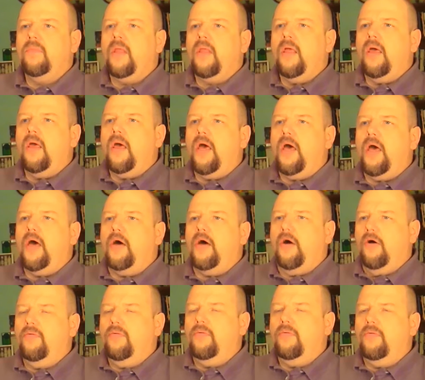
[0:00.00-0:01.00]

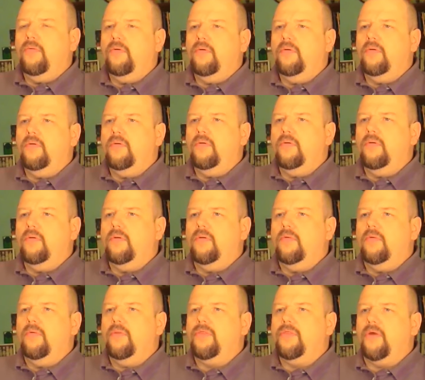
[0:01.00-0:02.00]
How,
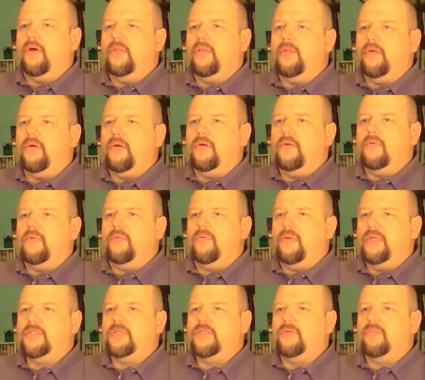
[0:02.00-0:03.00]
with all the
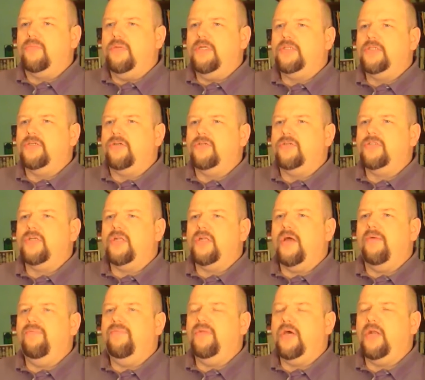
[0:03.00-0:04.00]
recent research that
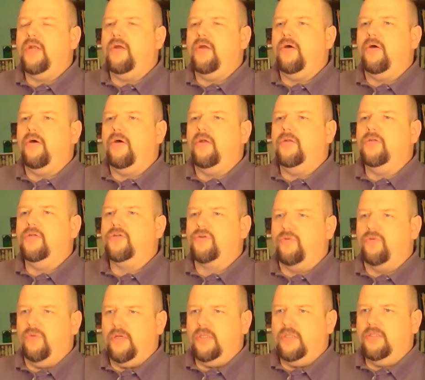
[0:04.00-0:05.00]
I've done on
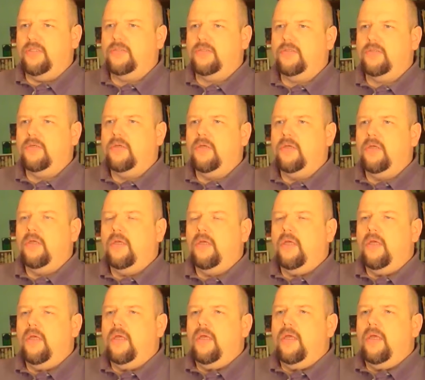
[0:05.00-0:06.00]
Druids,
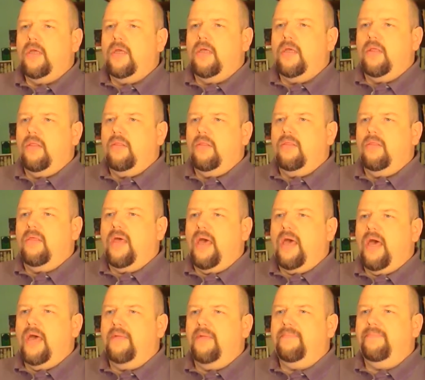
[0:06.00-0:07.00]

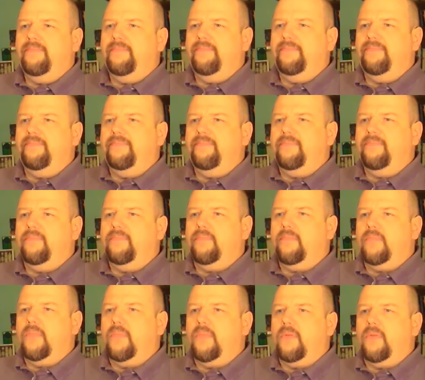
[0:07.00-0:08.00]
that
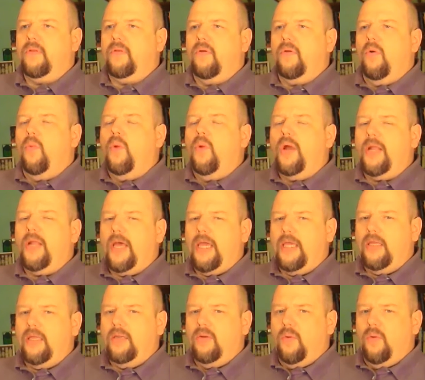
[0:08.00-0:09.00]
what
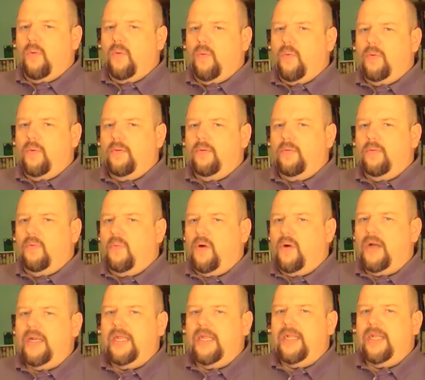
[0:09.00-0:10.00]
I
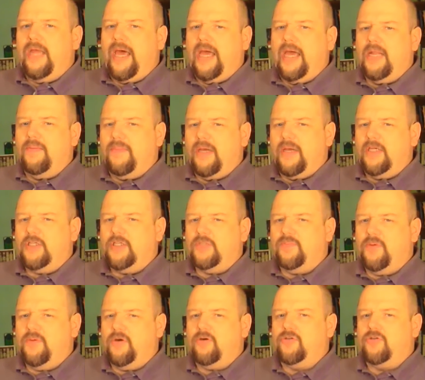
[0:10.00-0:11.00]
wanted out of my
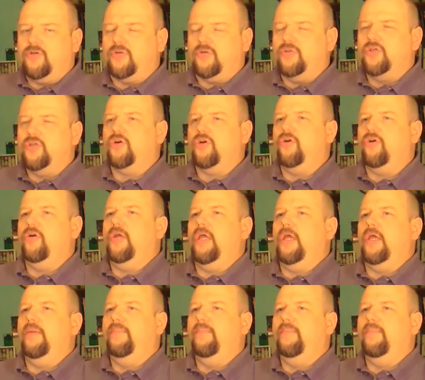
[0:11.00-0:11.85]
spiritual journey